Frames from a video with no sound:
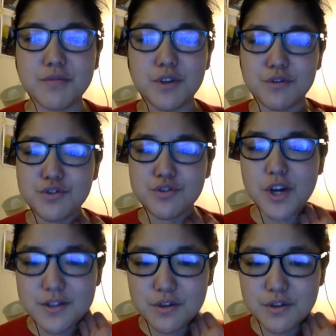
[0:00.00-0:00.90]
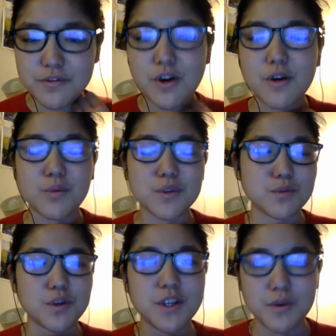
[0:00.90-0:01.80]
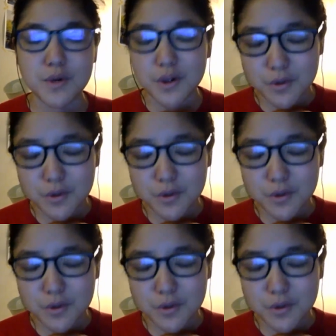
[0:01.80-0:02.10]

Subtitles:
what you've tried so far, and what's working,